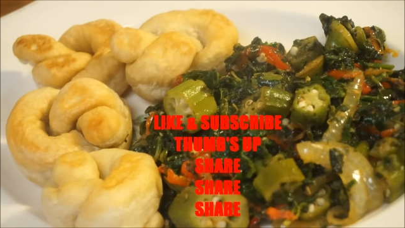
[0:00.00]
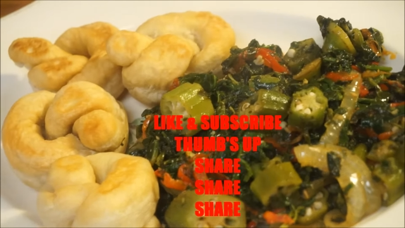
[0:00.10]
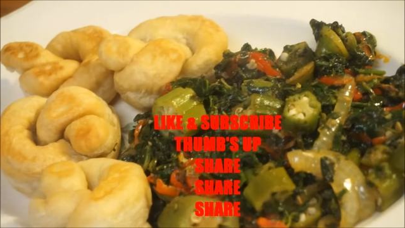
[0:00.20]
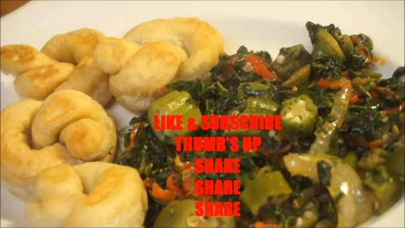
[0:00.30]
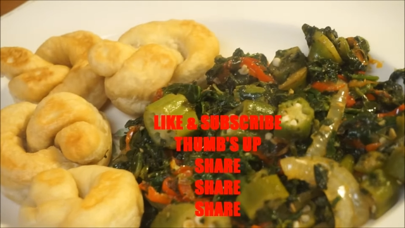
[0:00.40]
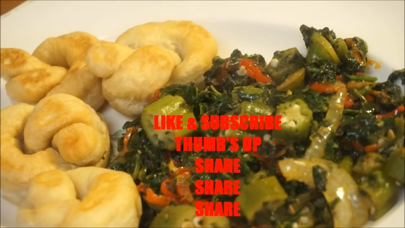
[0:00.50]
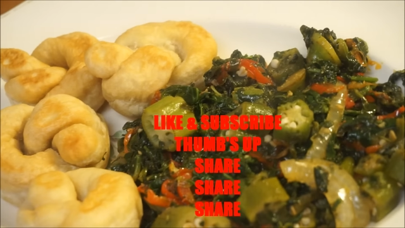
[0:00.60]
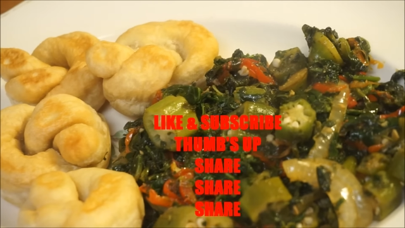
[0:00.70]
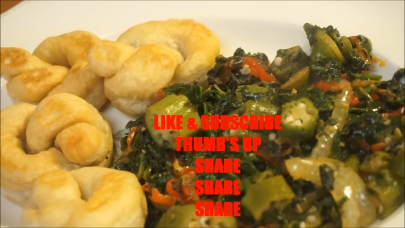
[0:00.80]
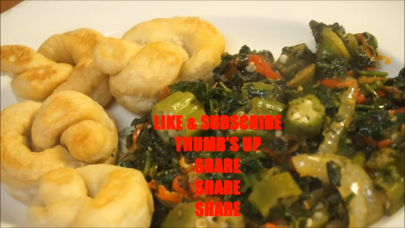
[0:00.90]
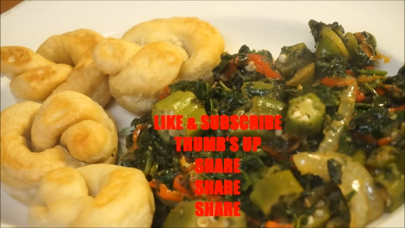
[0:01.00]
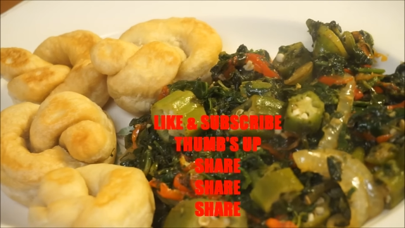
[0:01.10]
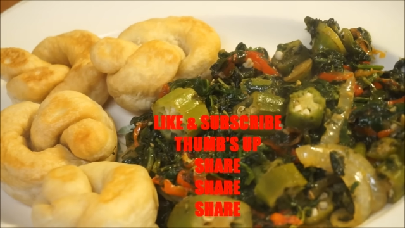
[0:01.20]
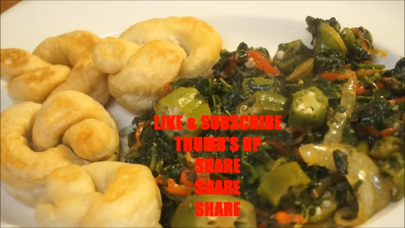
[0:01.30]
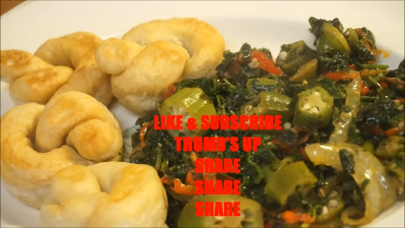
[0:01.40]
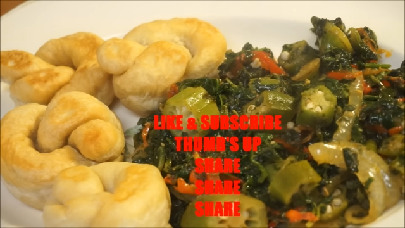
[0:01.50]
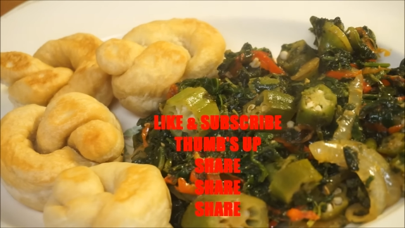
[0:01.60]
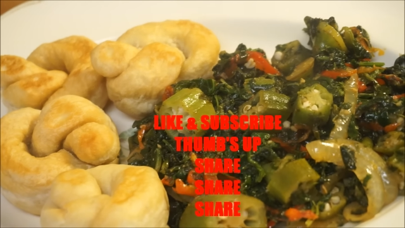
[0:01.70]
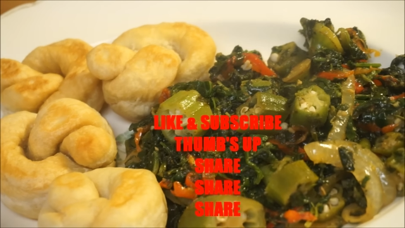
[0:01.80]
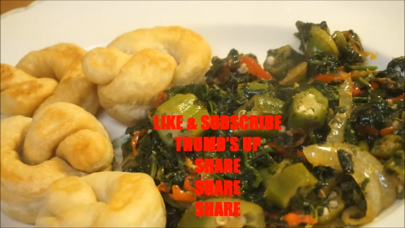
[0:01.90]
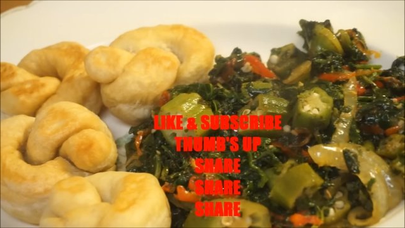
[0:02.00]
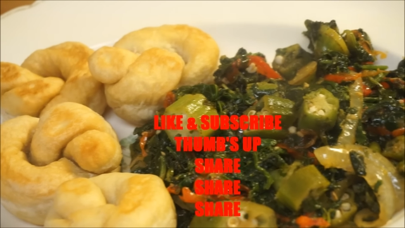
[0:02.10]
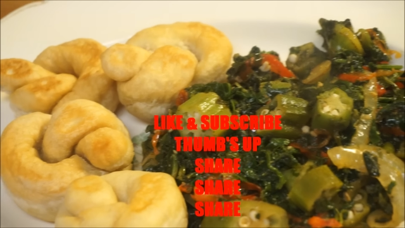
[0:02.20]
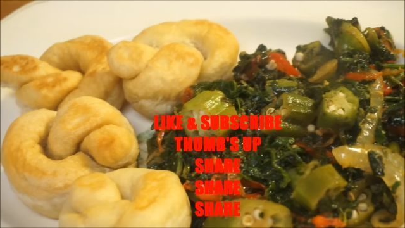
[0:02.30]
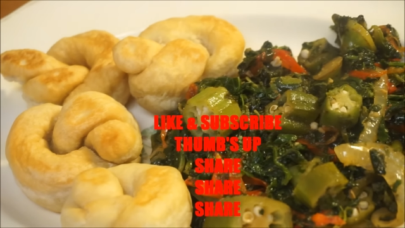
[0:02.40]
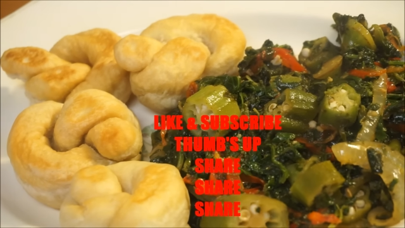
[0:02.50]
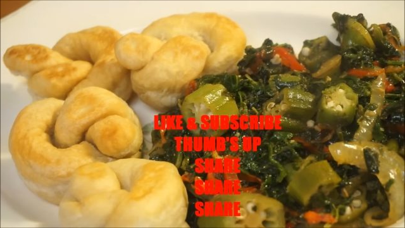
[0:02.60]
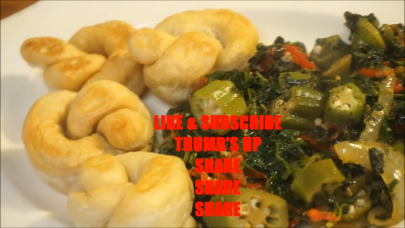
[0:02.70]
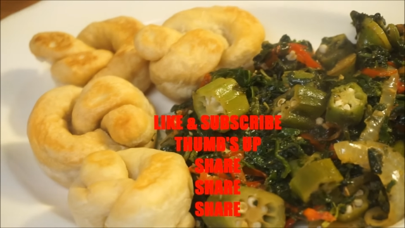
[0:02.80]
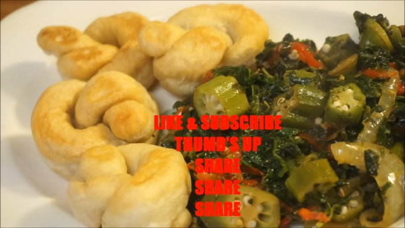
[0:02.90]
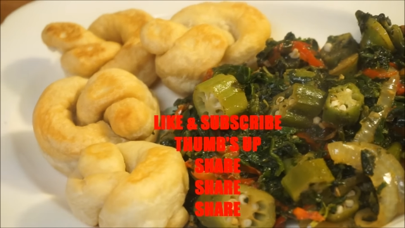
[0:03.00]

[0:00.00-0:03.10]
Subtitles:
[unreadable: no face in view]